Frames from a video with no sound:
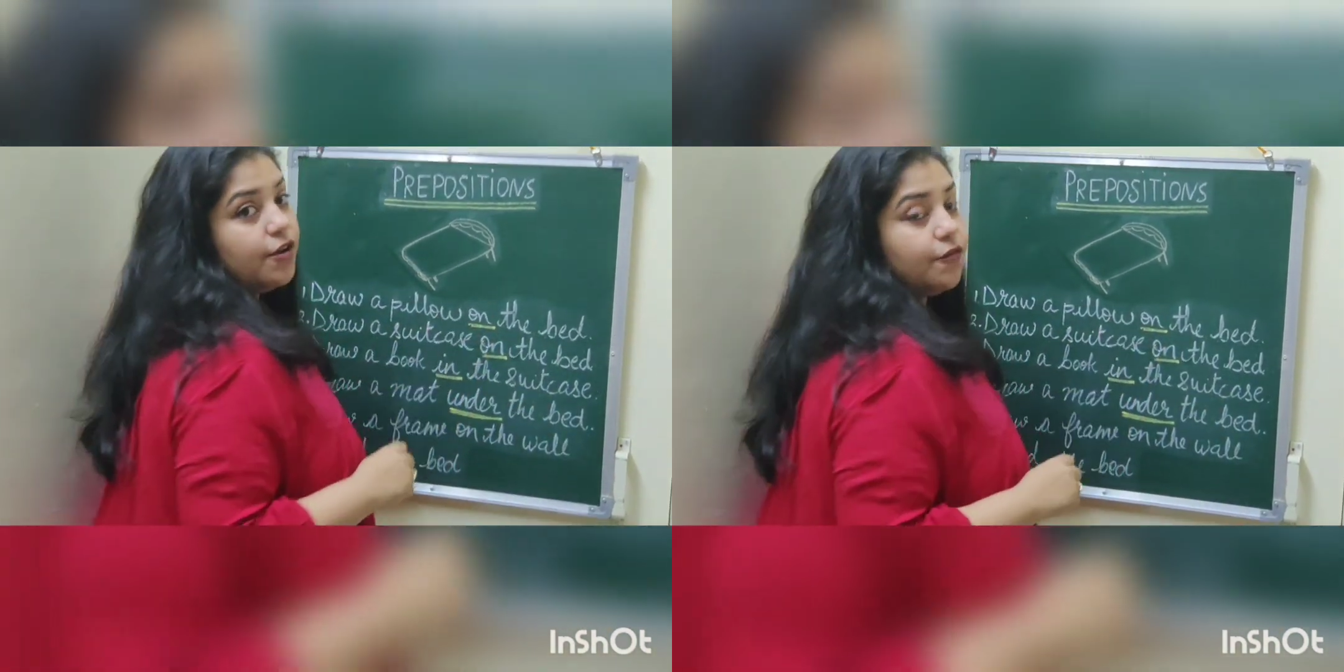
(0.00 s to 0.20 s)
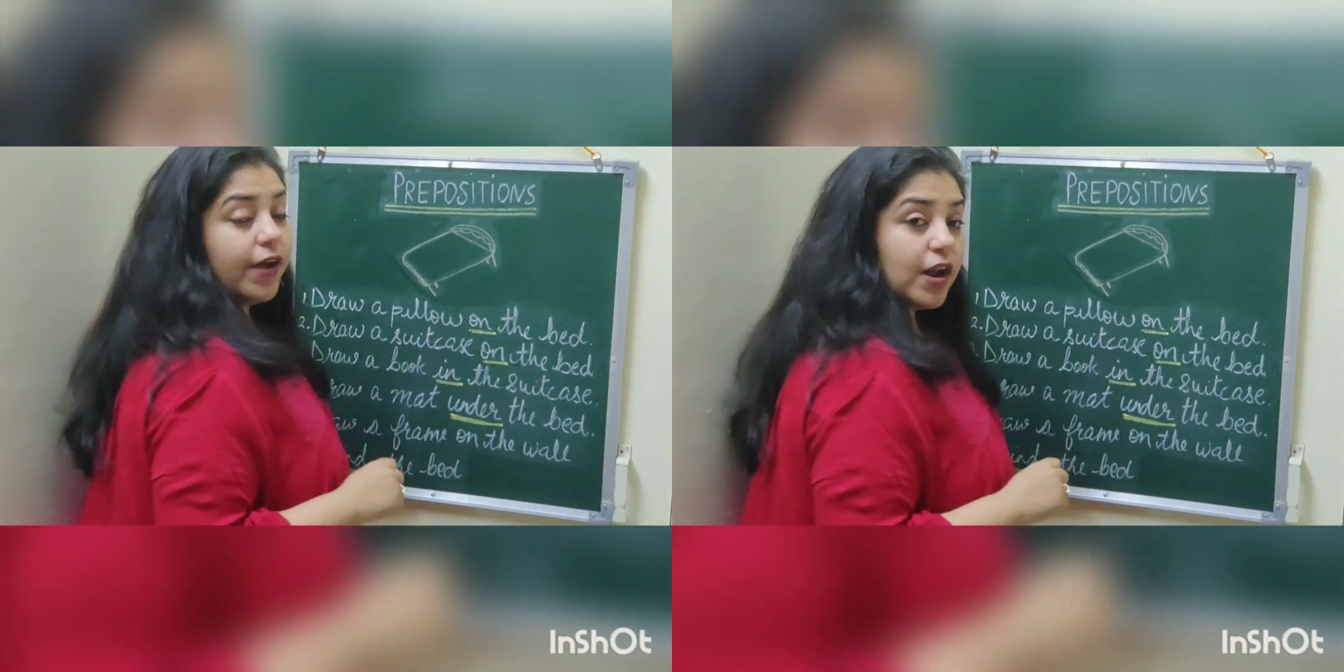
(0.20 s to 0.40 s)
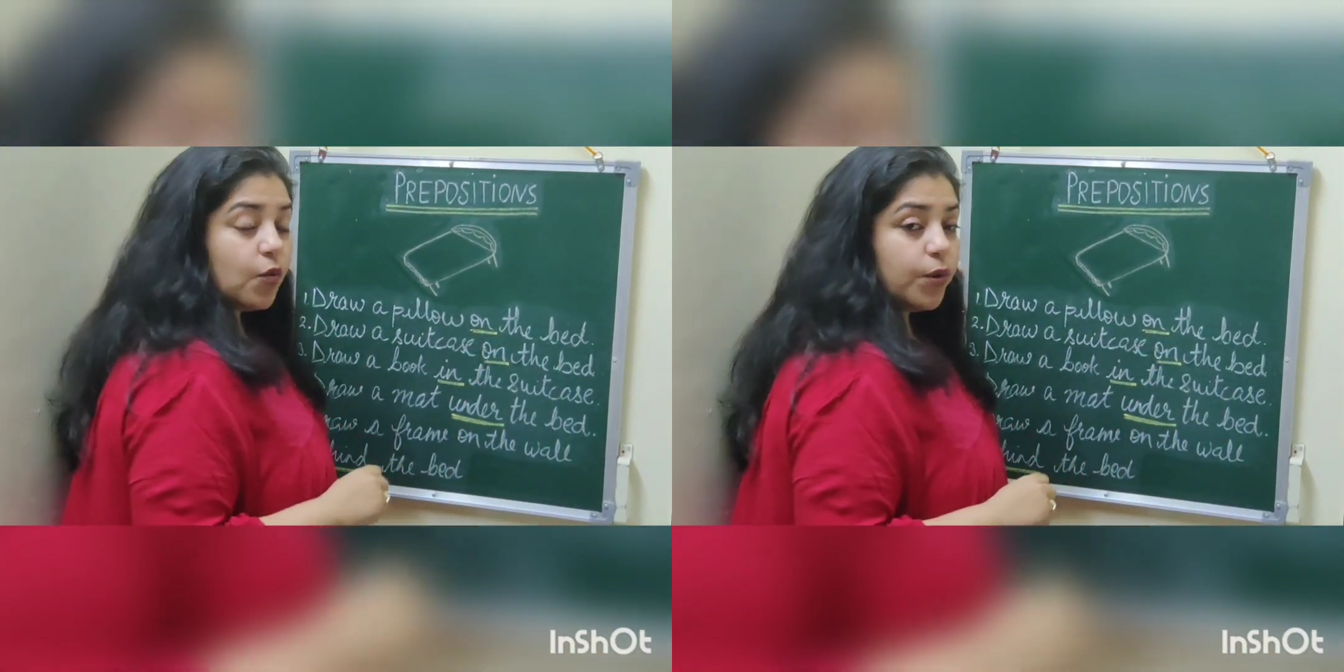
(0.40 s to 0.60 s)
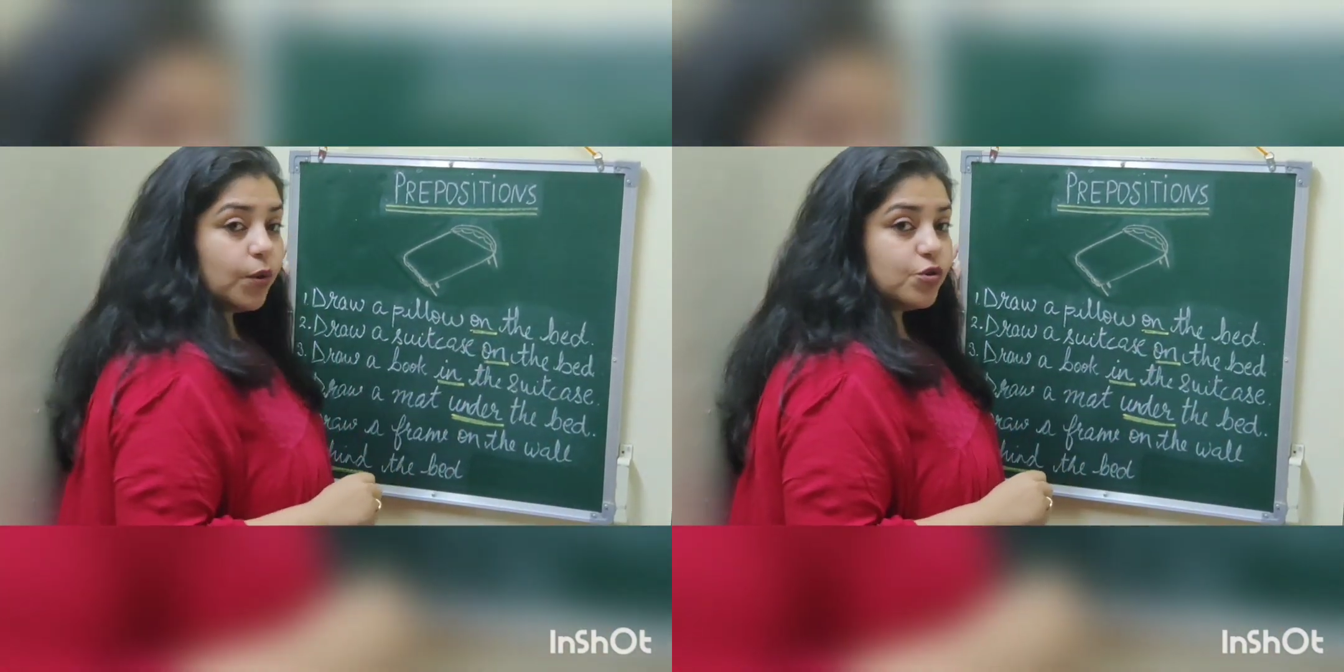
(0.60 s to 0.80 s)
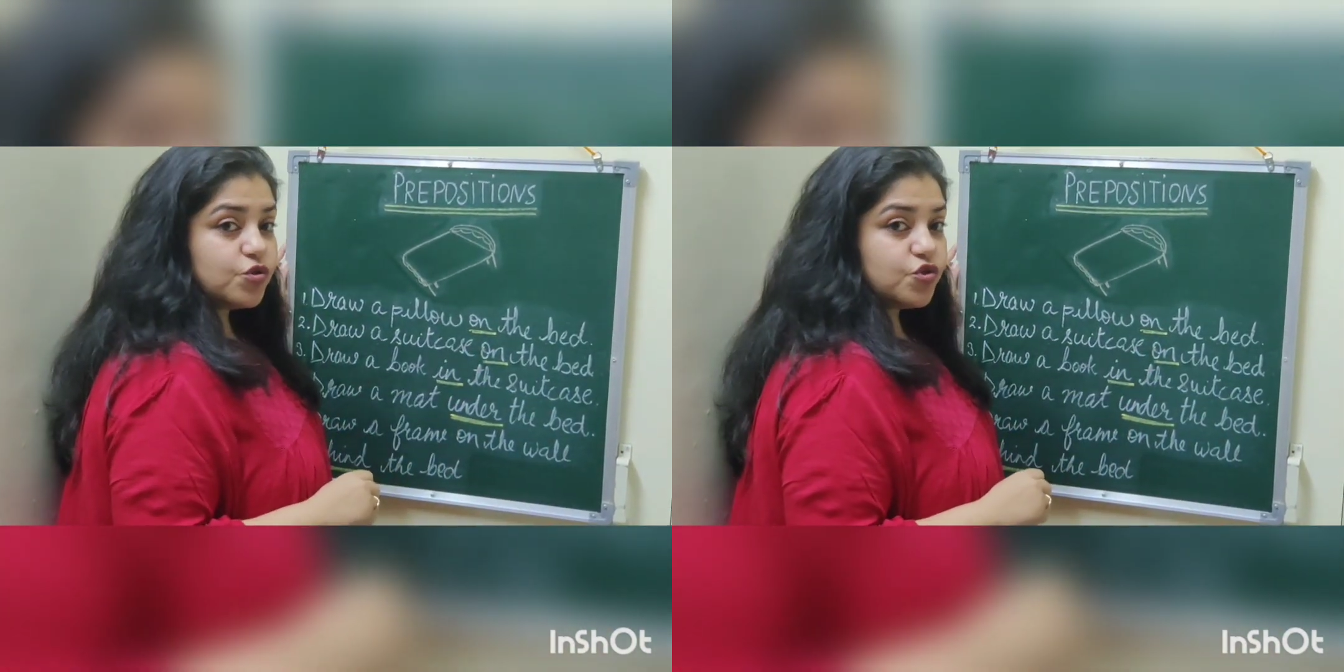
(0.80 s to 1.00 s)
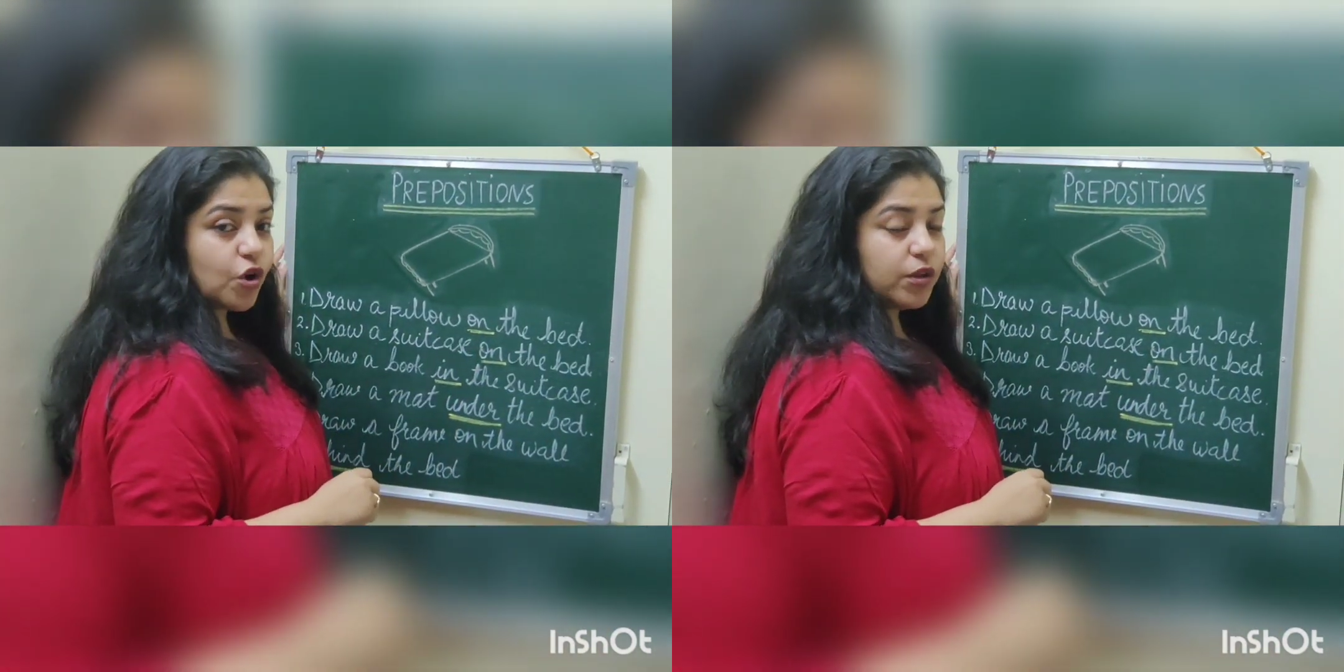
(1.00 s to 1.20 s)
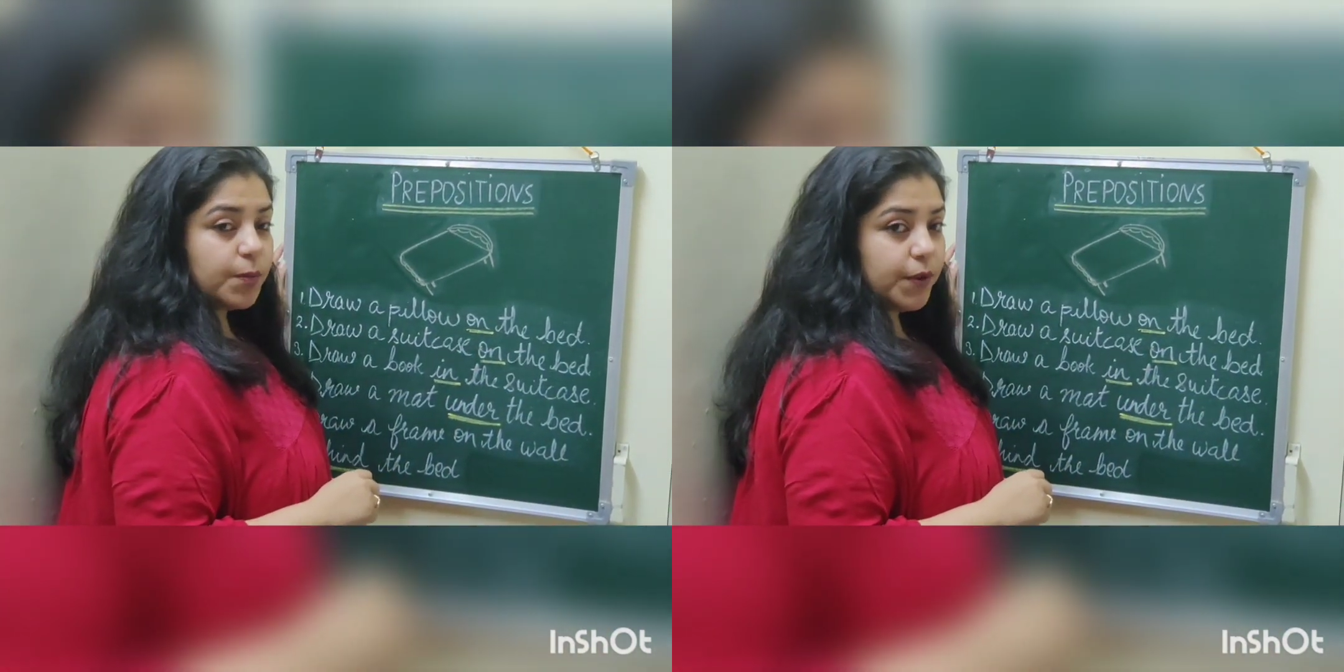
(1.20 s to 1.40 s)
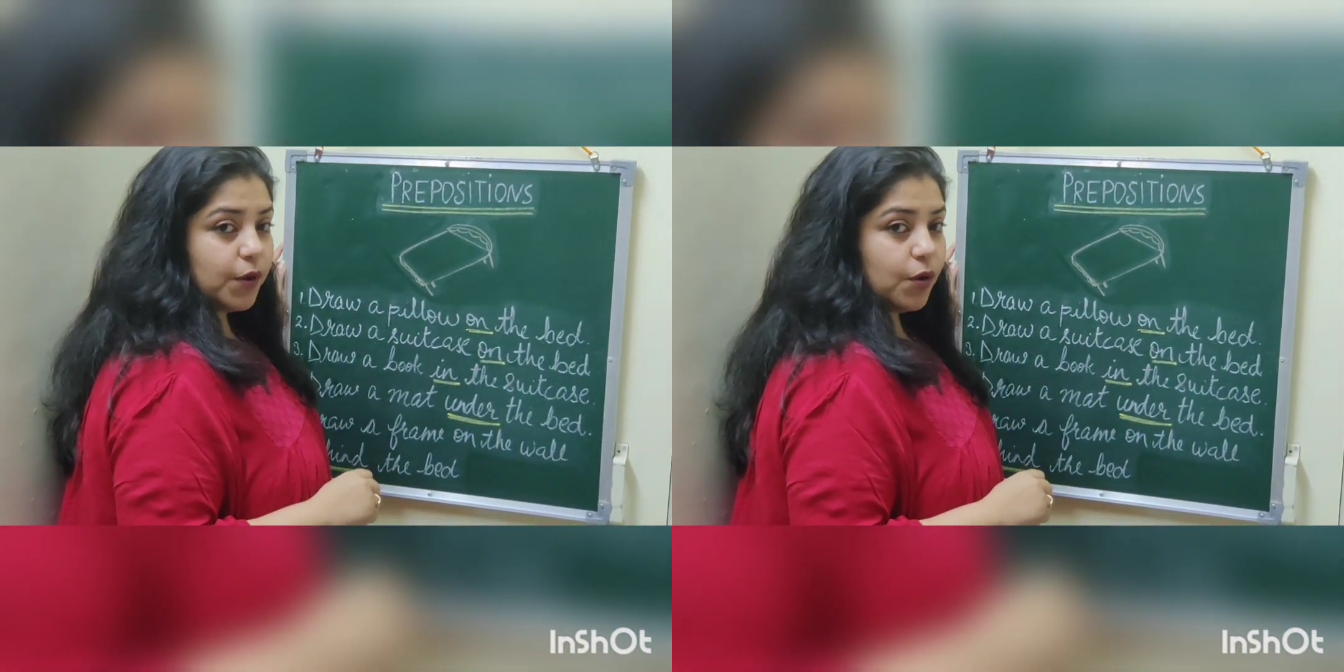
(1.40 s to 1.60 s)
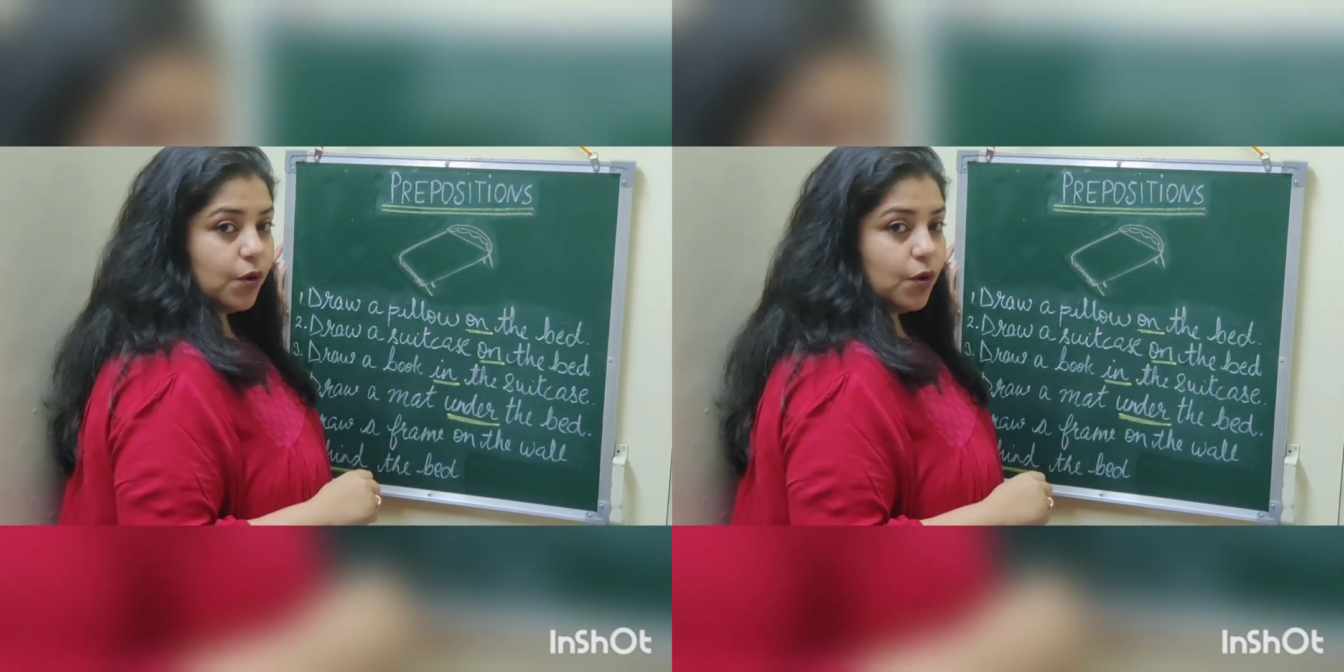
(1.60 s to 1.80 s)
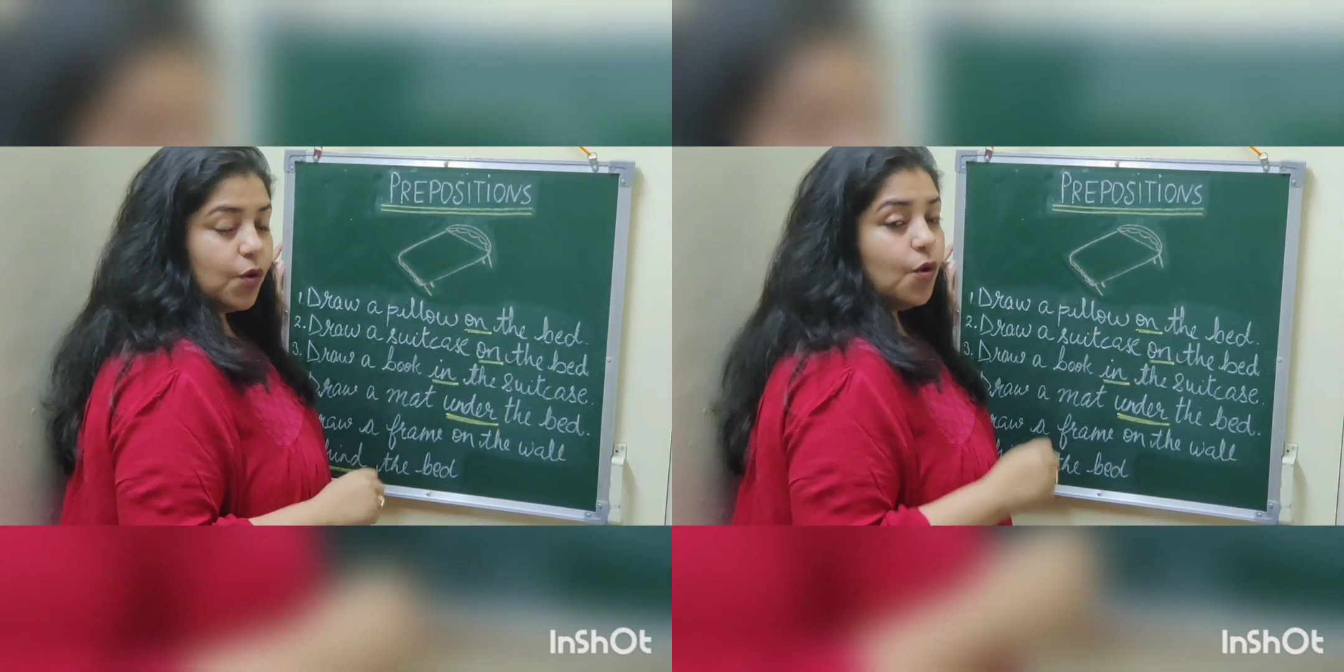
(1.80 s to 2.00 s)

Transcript: Where are we going to draw the pillow?